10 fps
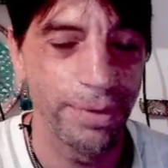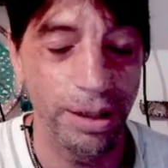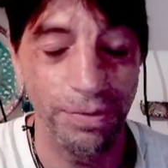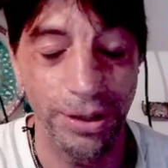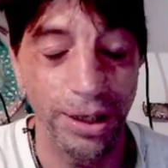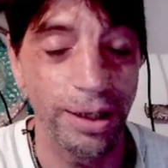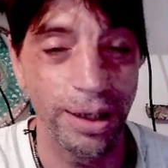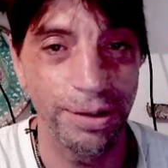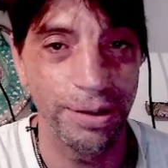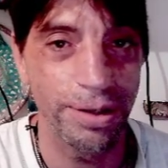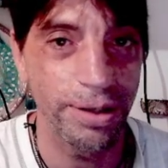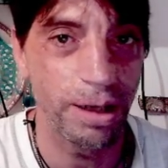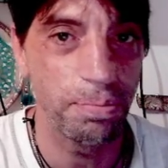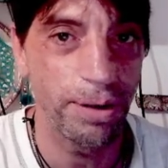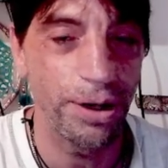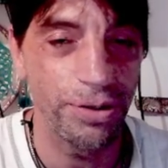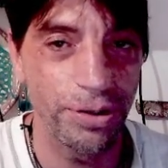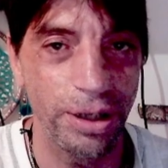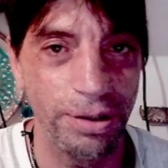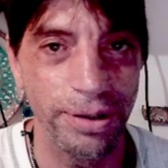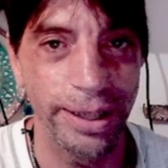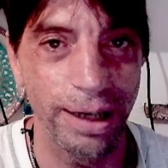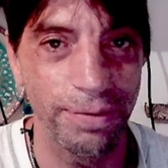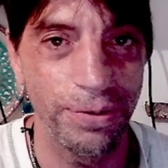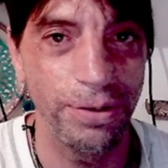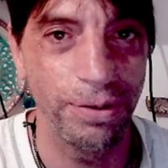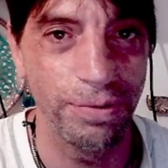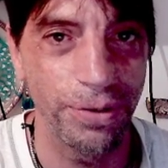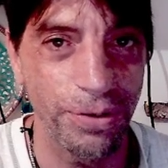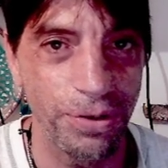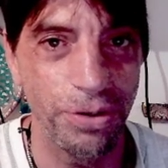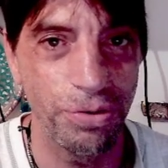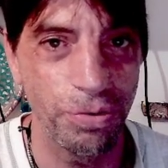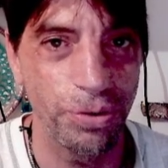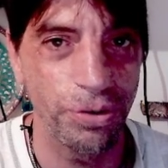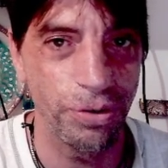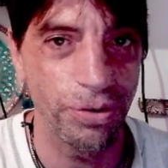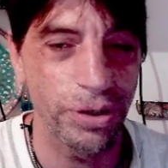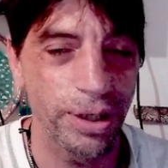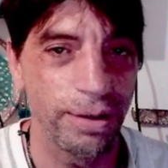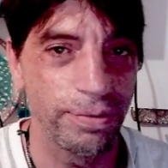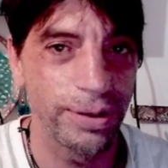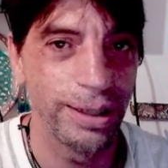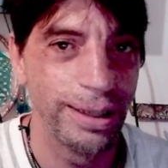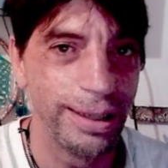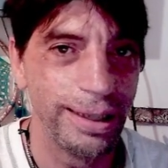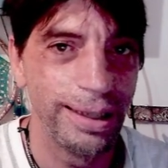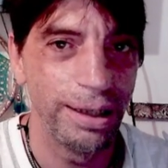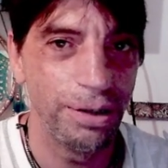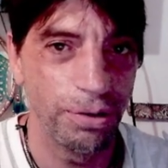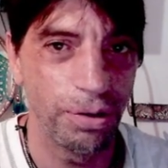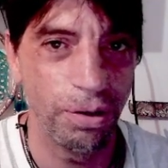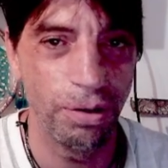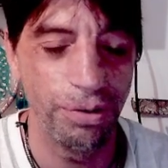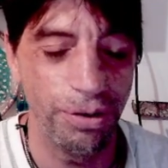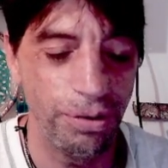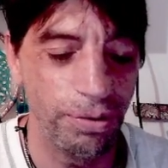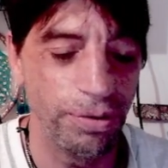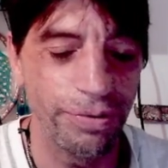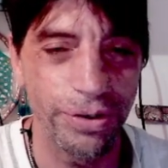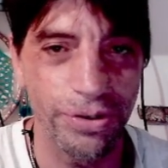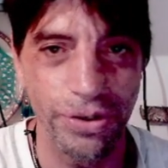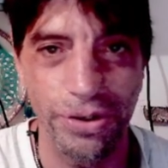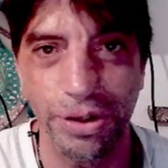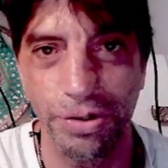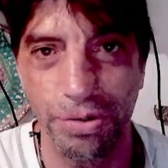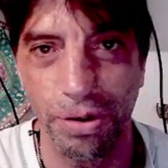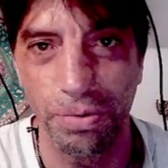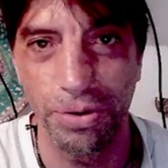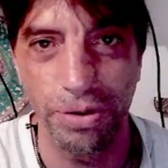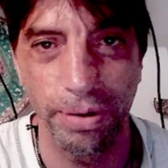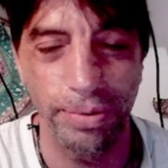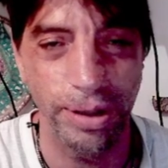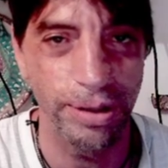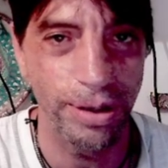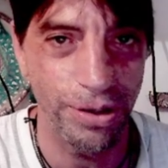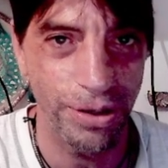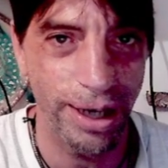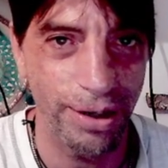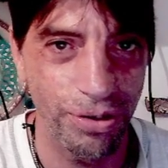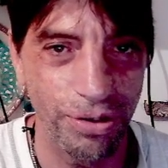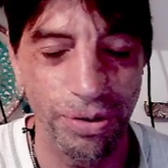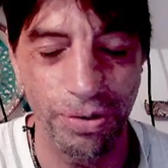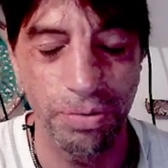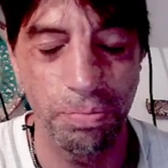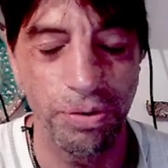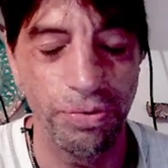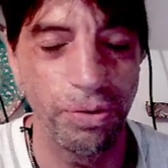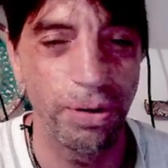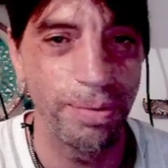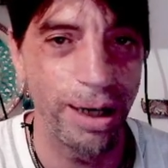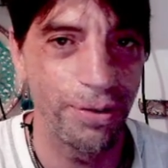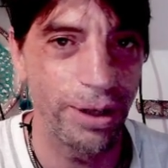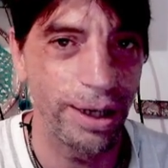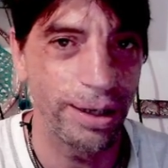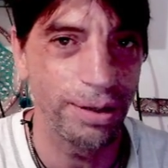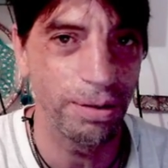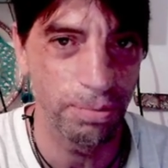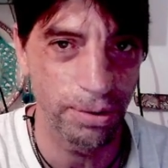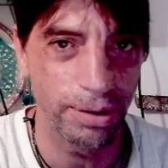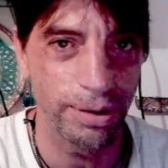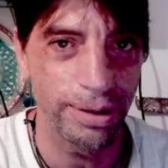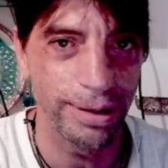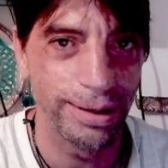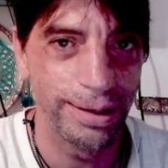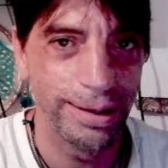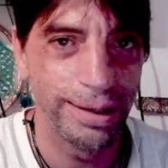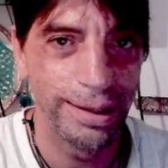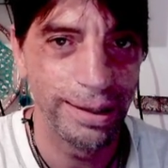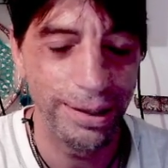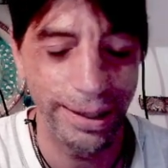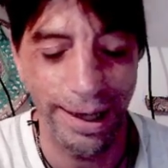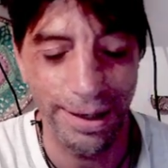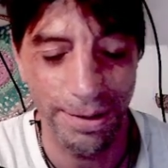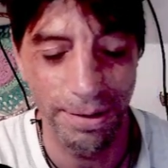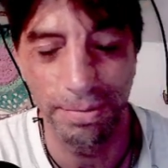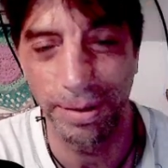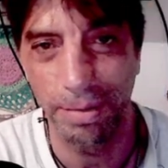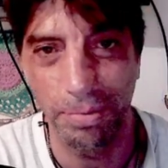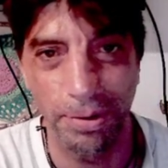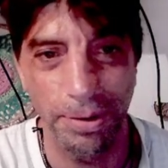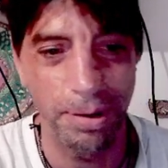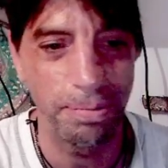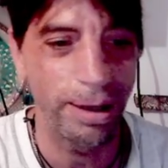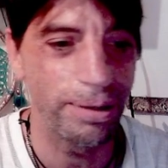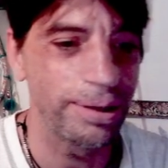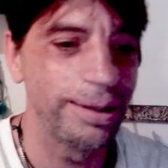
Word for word: If they're not in the same page, then you have universe issue in yourself your own universe is controlled with something that it actually doesn't perform out there in the world. You guys know what I'm talking about.